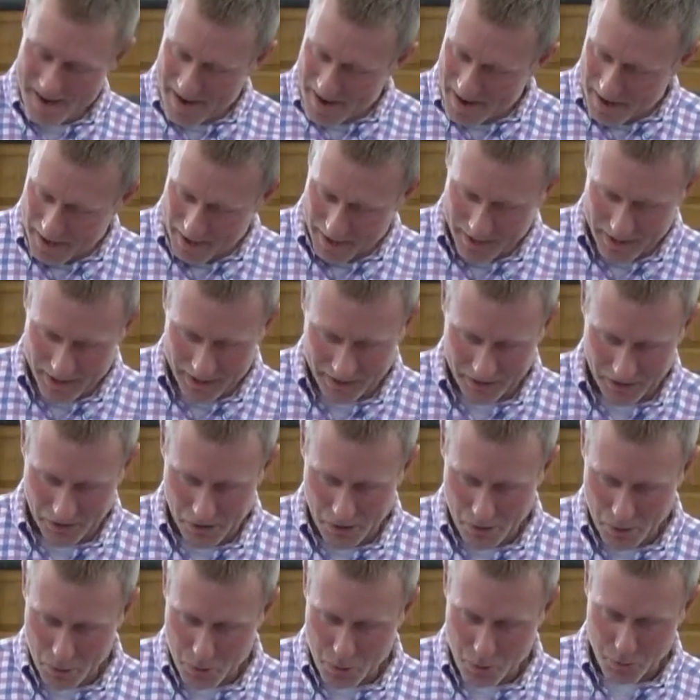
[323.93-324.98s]
He had a
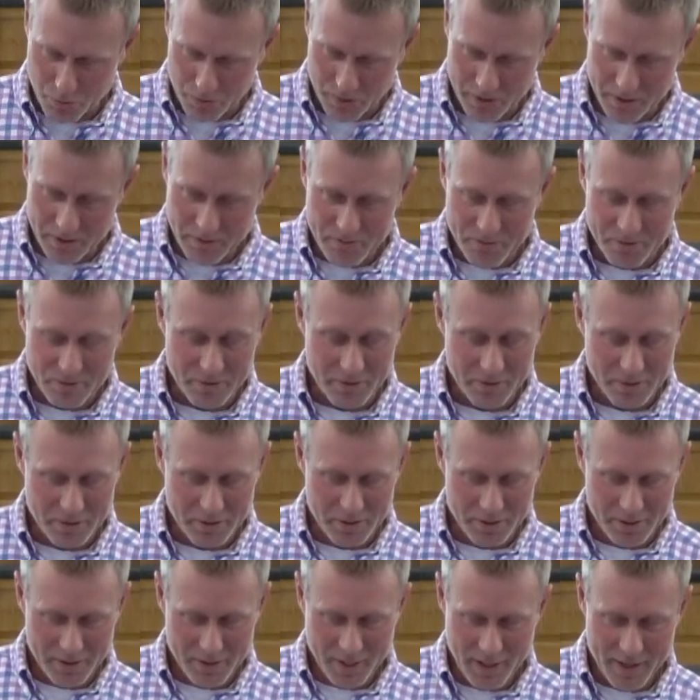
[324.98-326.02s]
whole different
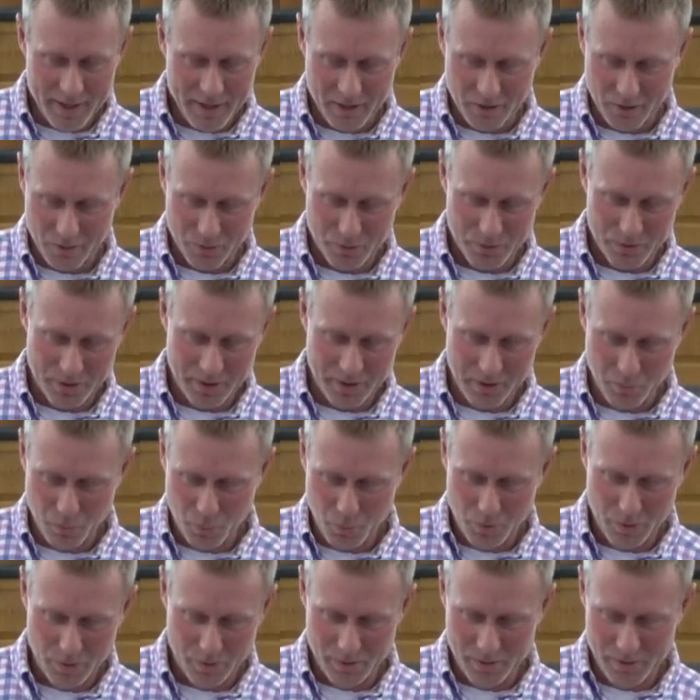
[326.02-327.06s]
take on it than
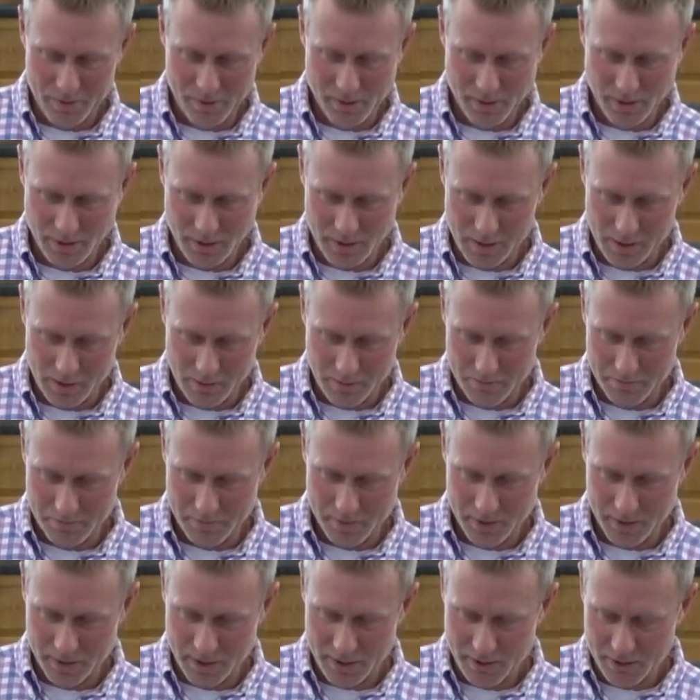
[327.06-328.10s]
what the
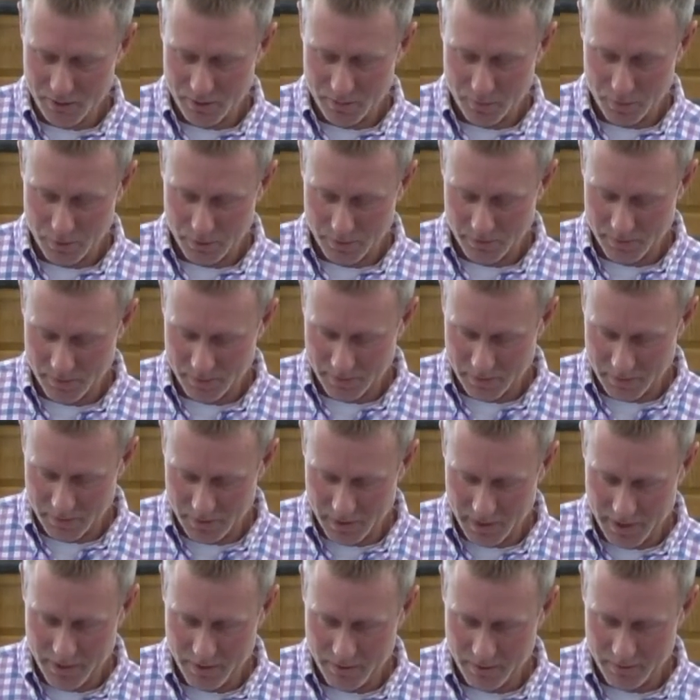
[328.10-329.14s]
teacher's book
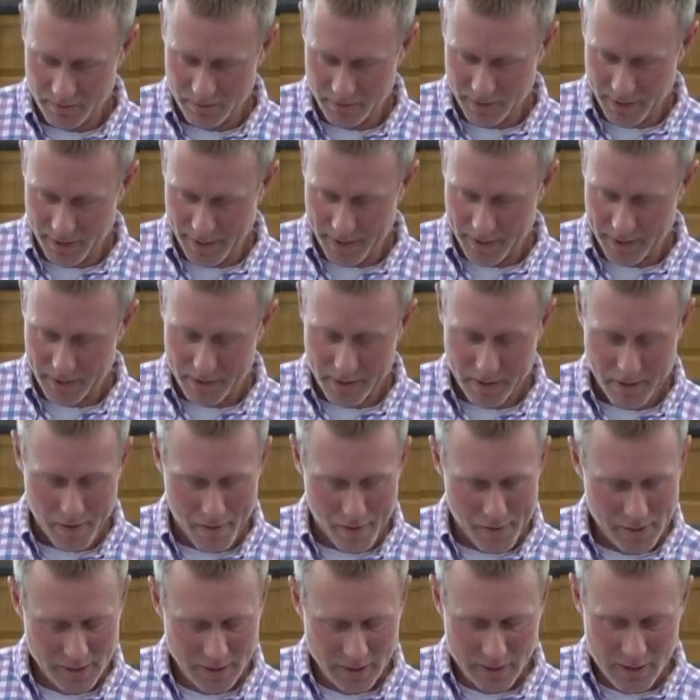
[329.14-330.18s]
here really had.
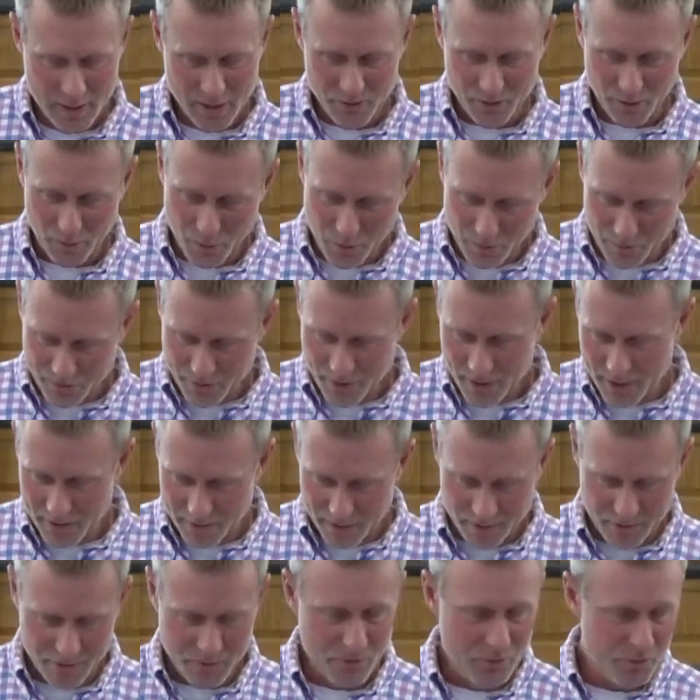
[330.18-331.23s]
So I'm going to try
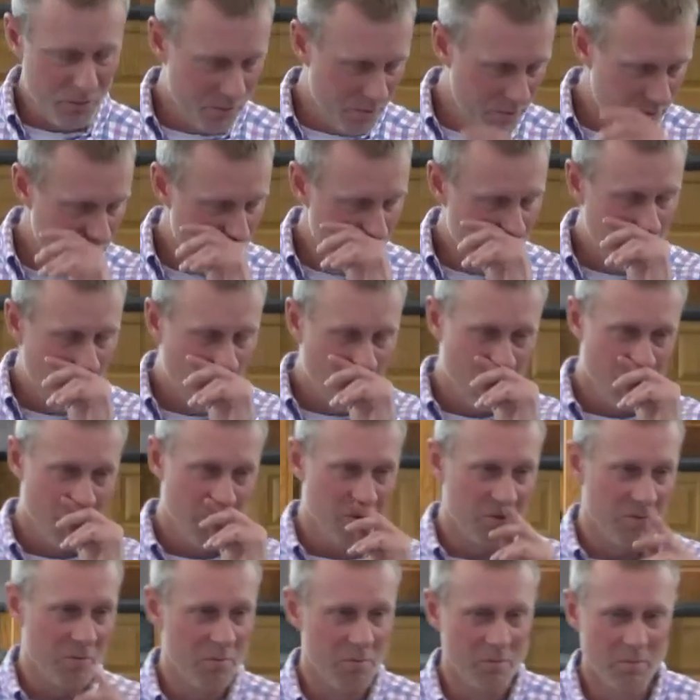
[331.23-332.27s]
to use both
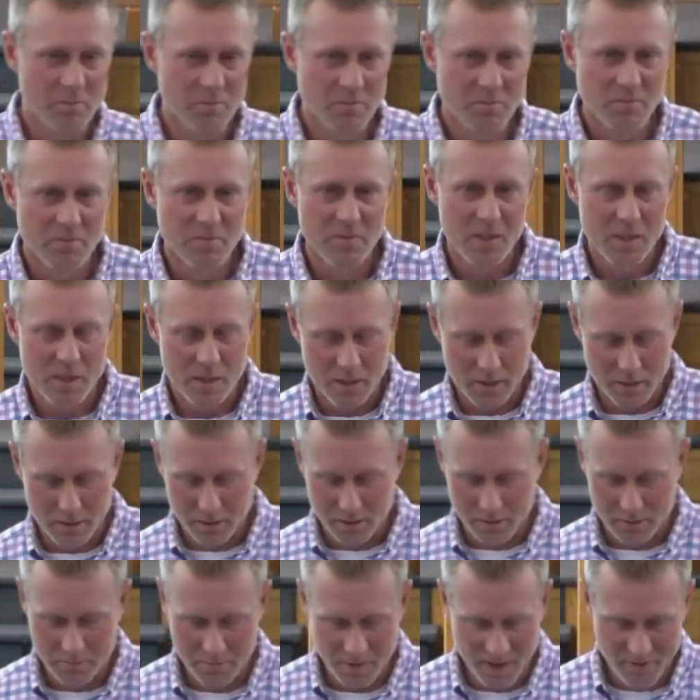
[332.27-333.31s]
of them.
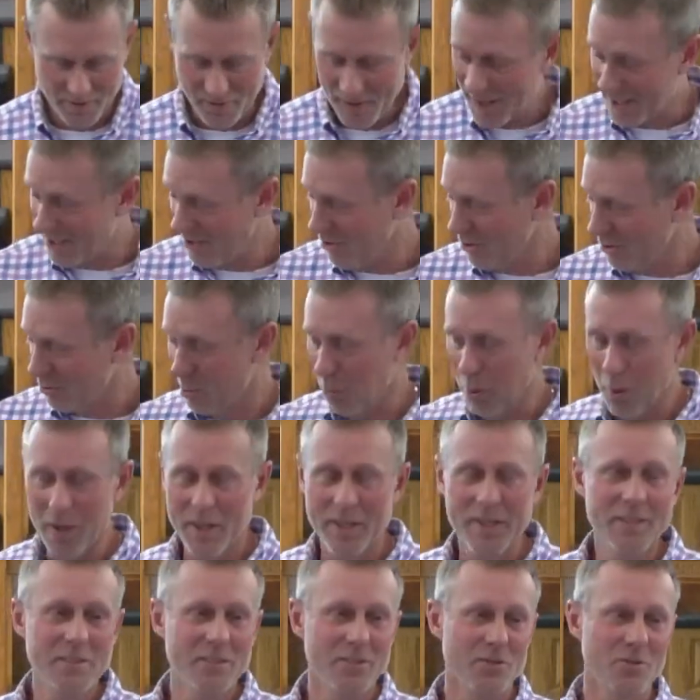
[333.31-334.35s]
If I could just play
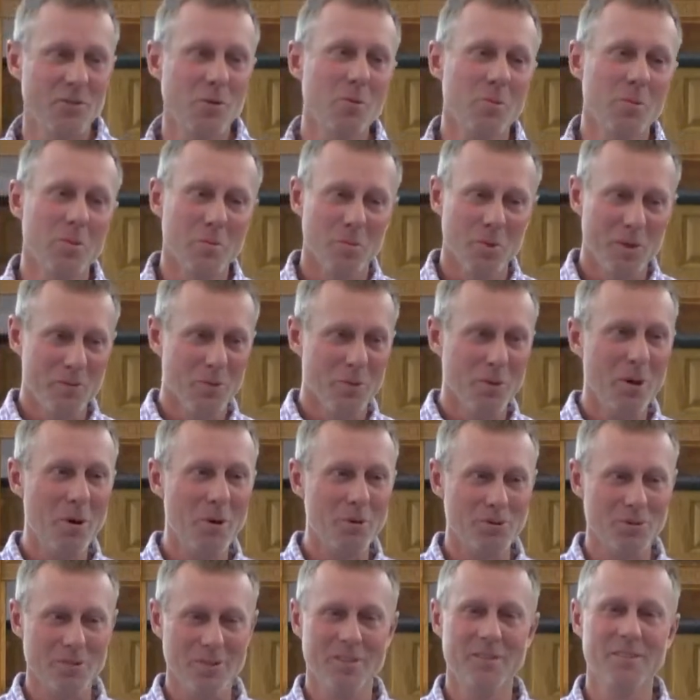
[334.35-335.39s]
his sermon, we would all
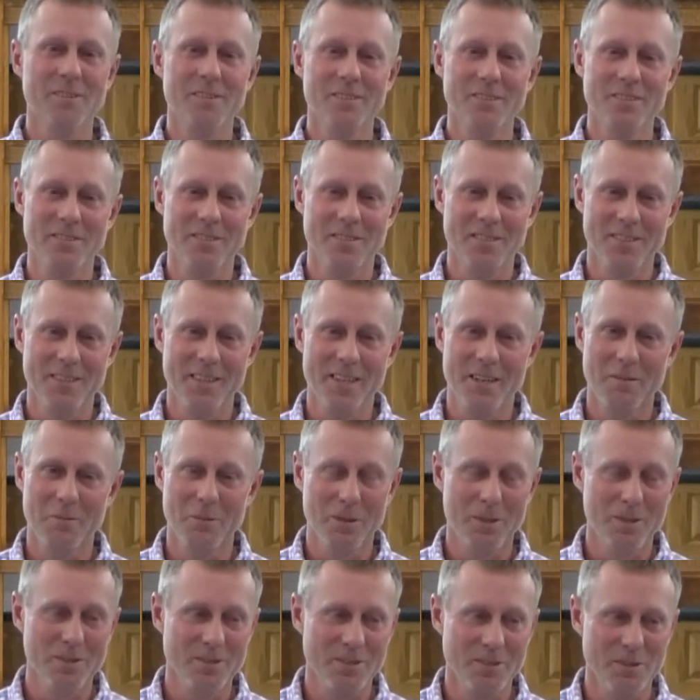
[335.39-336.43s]
sit here and listen to that
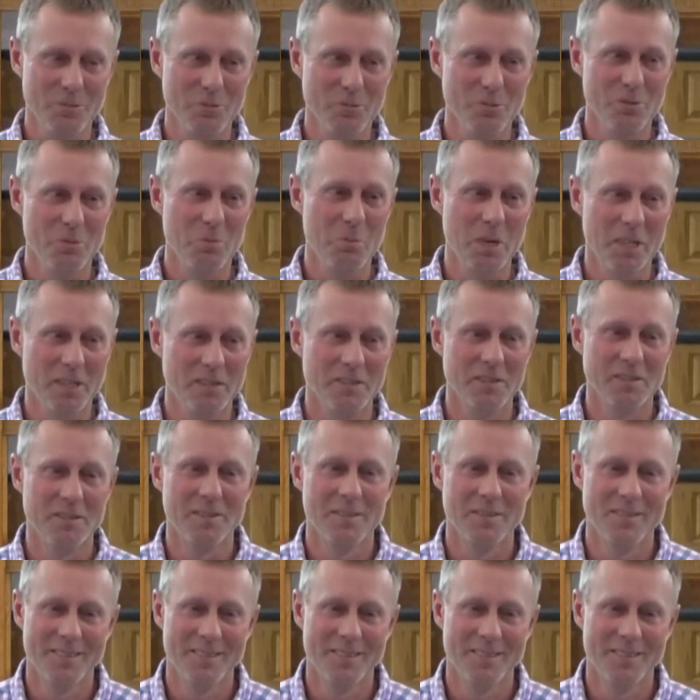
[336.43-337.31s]
because it was amazing.